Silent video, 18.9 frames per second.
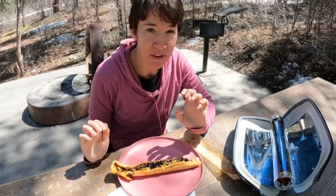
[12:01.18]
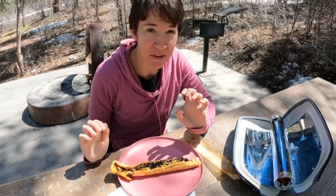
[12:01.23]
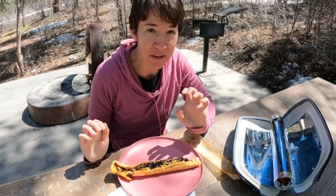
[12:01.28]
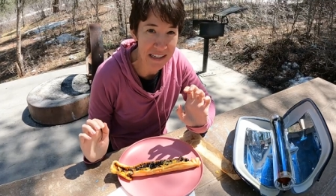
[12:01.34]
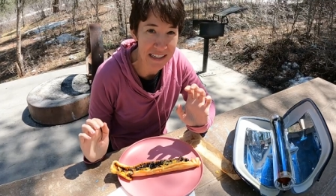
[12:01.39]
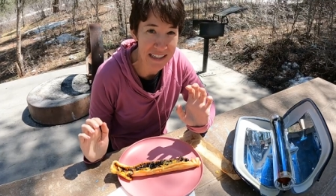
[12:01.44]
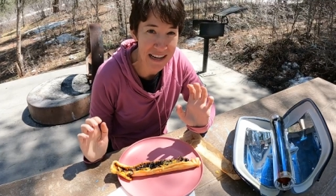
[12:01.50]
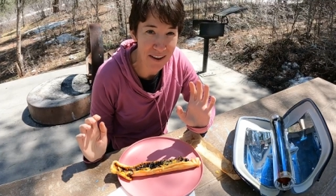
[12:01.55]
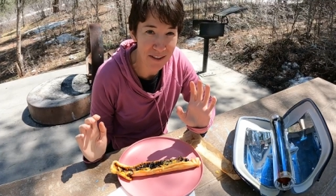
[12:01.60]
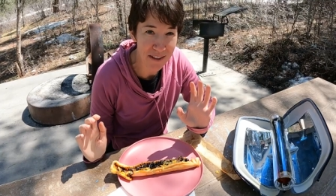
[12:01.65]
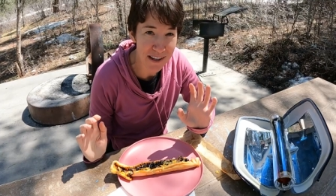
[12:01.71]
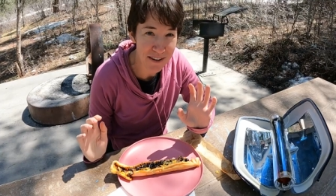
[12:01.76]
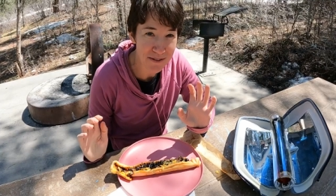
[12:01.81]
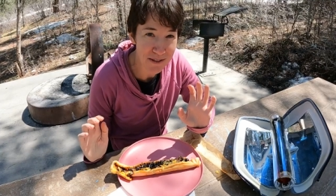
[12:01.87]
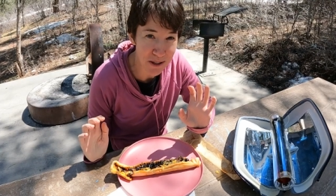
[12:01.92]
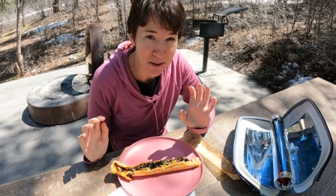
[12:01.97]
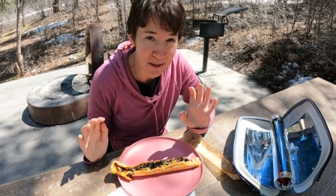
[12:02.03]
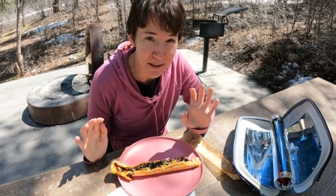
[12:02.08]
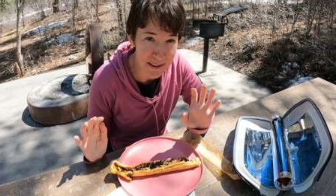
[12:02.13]
Okay, now that
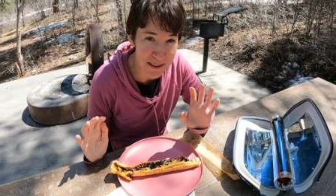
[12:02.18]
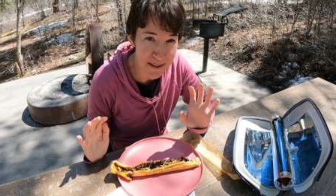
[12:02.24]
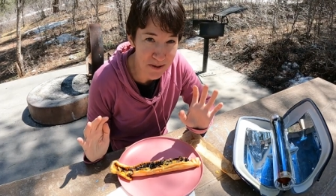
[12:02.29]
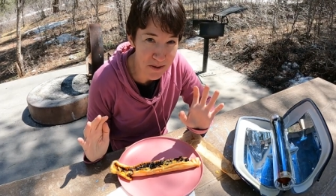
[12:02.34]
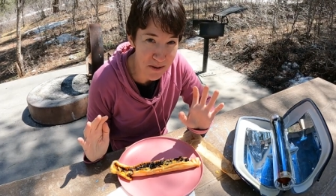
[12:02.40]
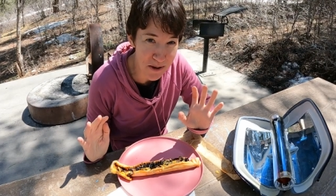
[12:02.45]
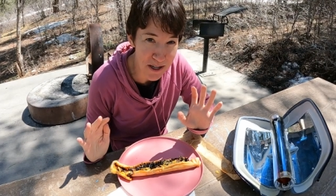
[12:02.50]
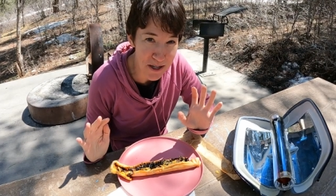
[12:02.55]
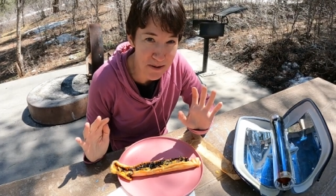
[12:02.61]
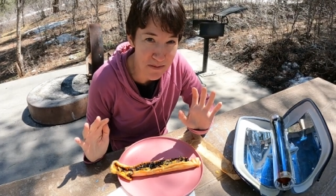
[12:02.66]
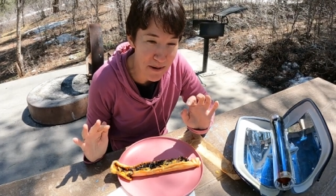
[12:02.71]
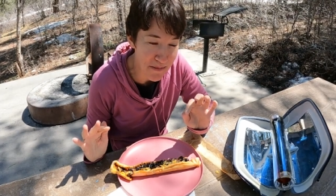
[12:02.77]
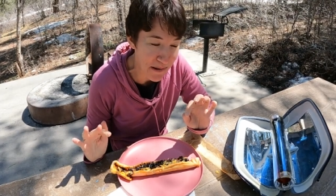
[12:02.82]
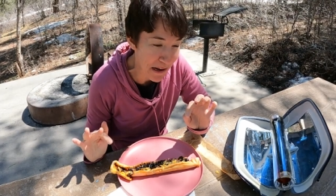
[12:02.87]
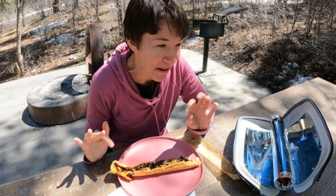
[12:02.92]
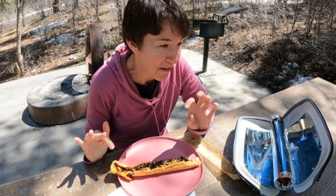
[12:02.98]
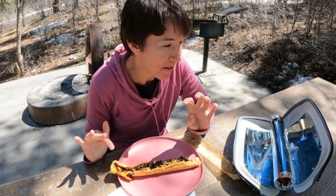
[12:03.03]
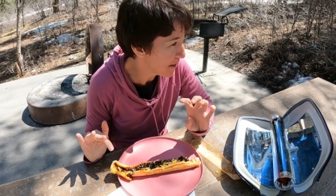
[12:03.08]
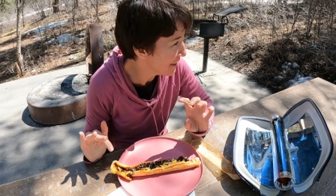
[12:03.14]
I've totally scorched my
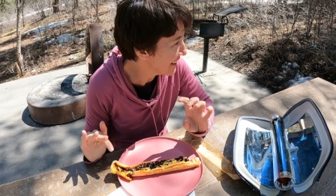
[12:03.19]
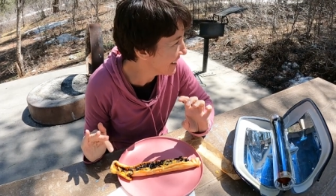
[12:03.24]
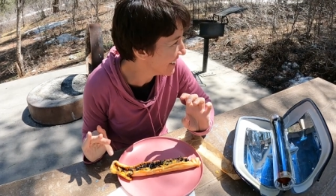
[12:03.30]
mouth,